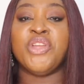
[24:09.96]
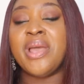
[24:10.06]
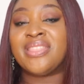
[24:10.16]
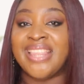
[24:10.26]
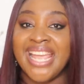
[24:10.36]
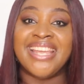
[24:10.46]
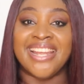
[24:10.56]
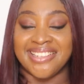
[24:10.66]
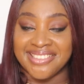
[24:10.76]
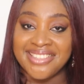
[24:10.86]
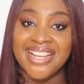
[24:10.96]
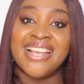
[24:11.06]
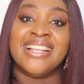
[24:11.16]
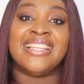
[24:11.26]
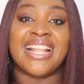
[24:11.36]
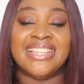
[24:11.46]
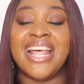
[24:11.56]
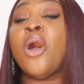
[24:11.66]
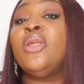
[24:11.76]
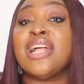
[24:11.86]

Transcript: if you were thinking that now